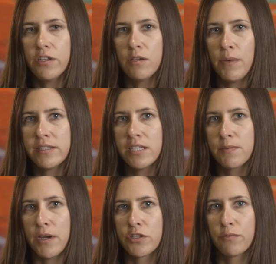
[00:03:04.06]
domestic
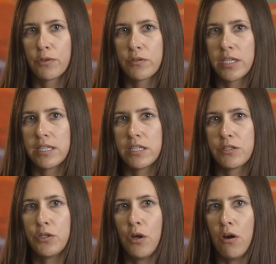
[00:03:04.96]
special process is
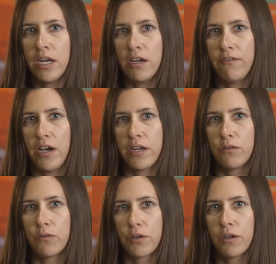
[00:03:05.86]
not a final
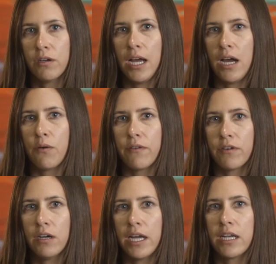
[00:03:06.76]
order,
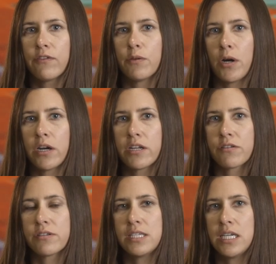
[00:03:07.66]
however, and if the parties
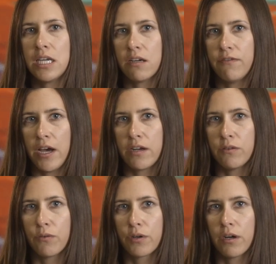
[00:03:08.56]
are seeking a final
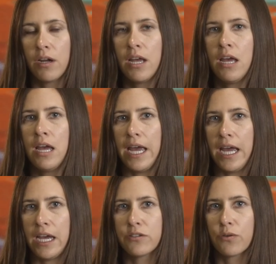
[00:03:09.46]
order
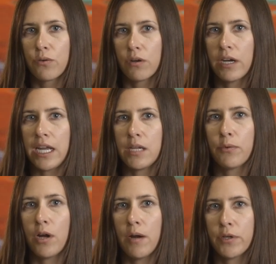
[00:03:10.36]
and/or any
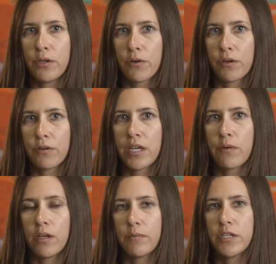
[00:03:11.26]
property order, they
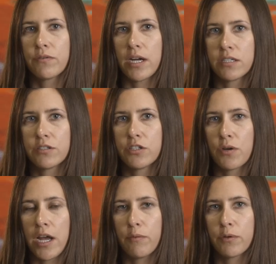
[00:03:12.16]
will be directed to
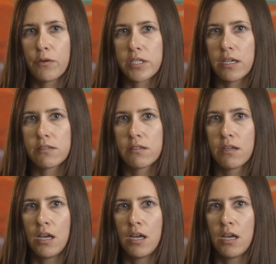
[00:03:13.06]
trial process.